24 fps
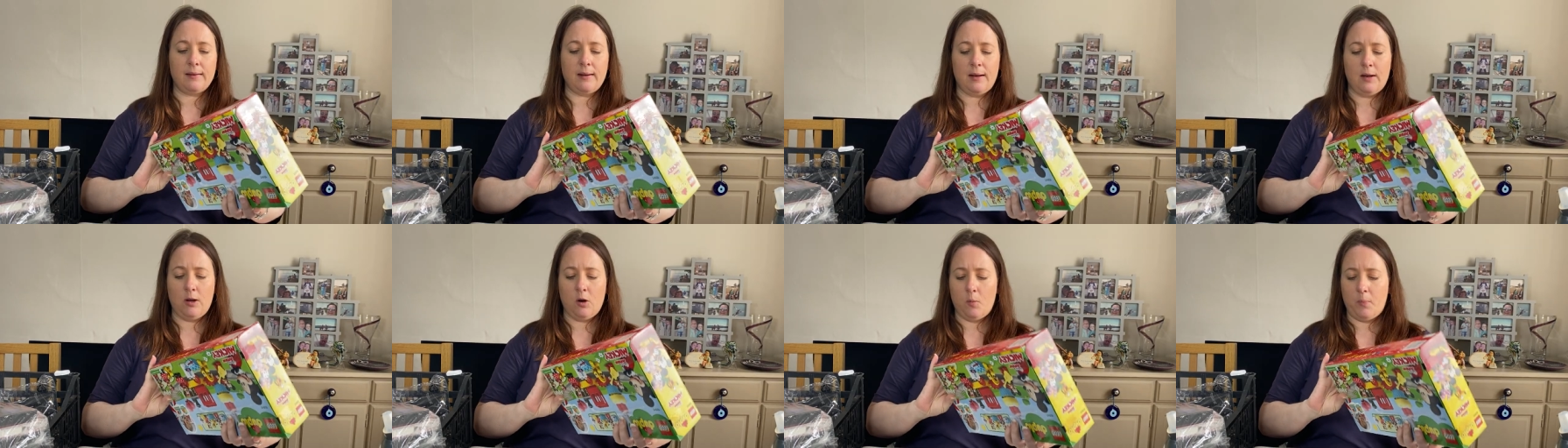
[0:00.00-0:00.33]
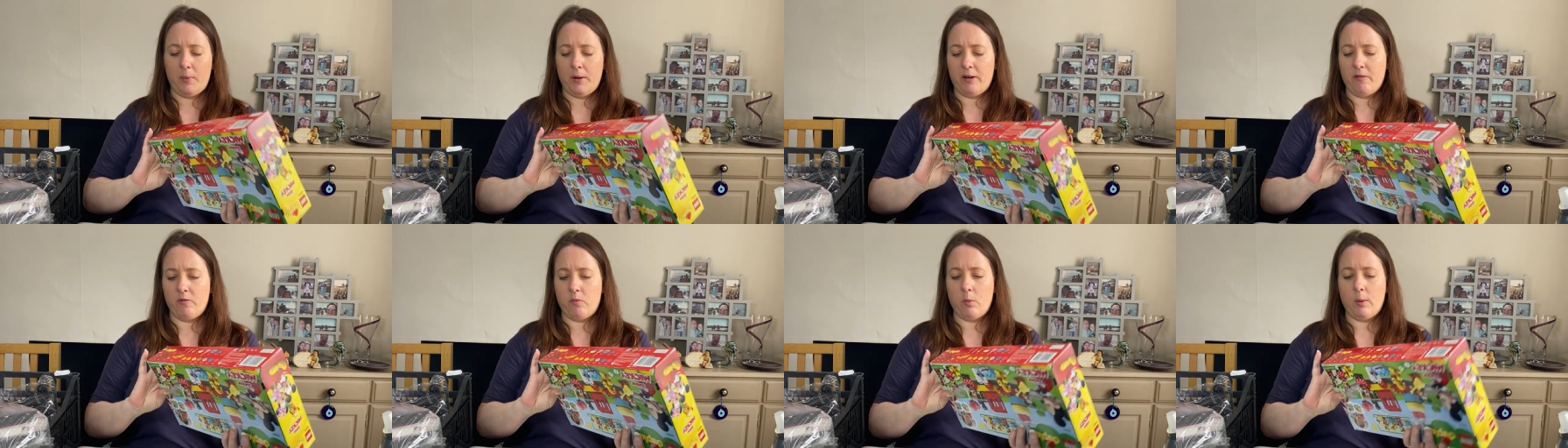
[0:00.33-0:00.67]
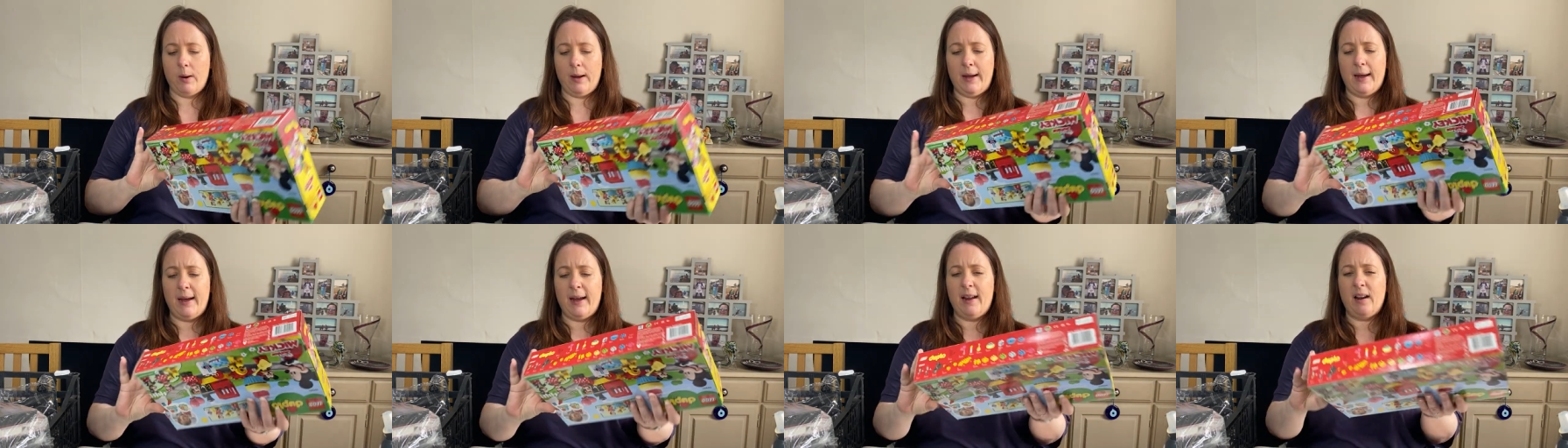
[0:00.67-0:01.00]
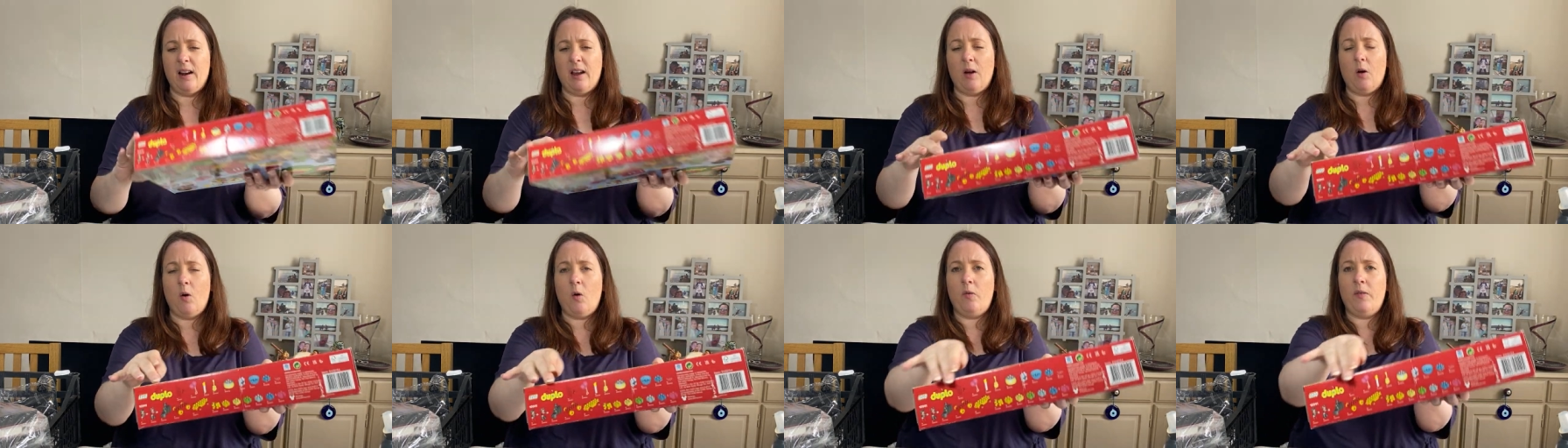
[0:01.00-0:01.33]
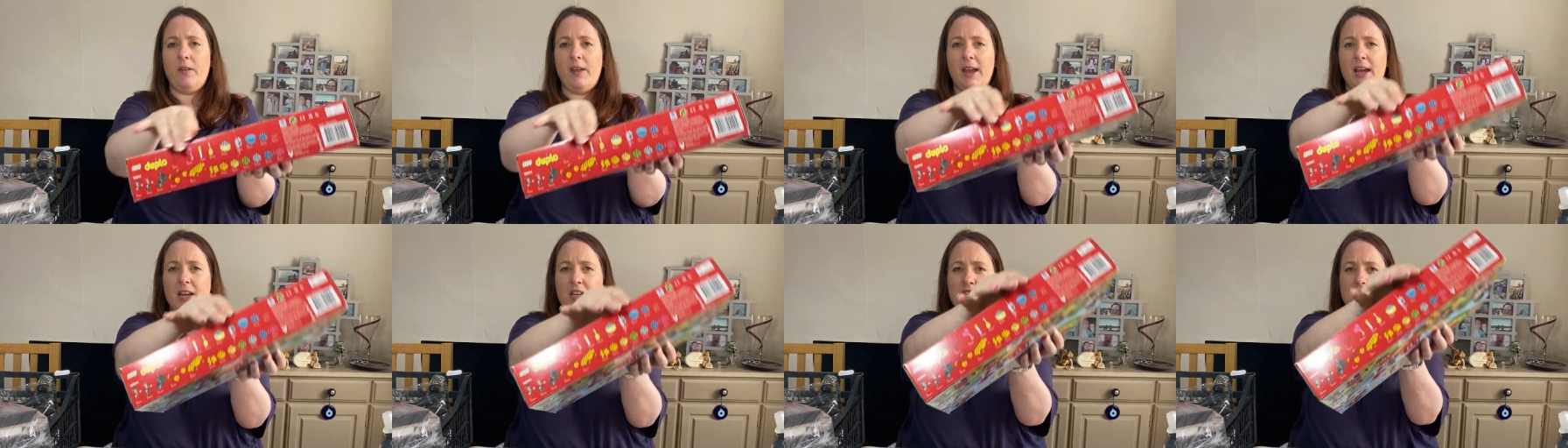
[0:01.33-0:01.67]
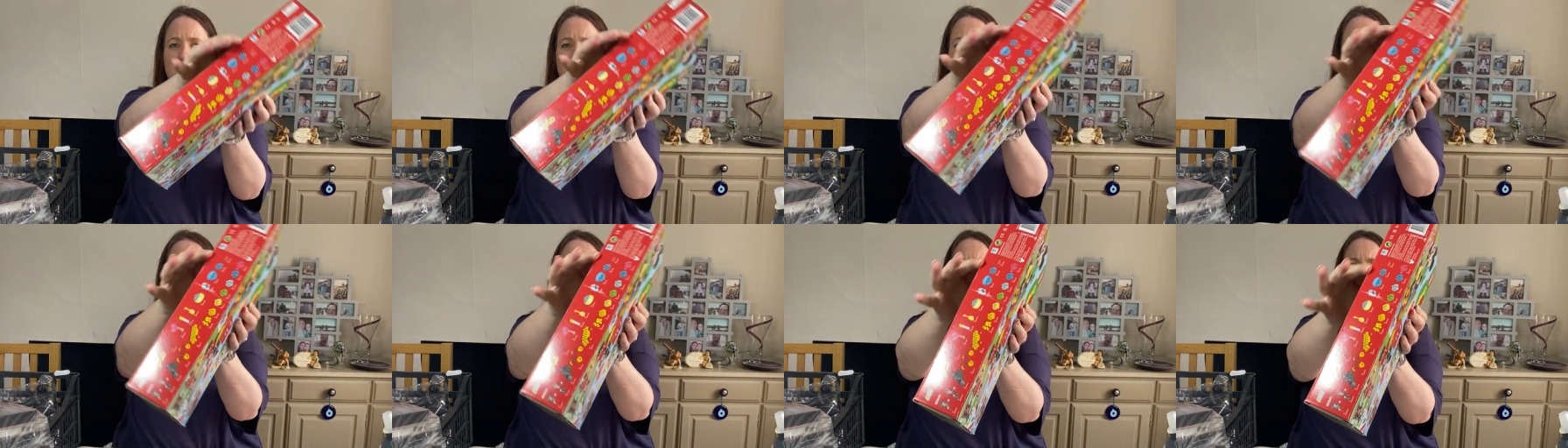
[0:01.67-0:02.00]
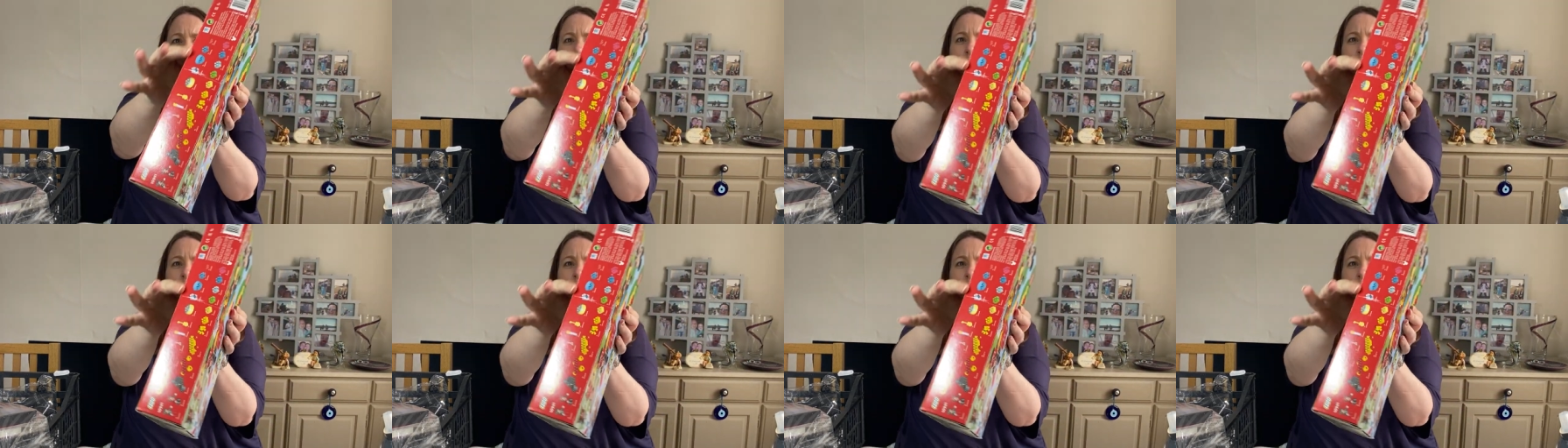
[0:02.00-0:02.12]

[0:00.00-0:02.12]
a little bit of wear like on the edges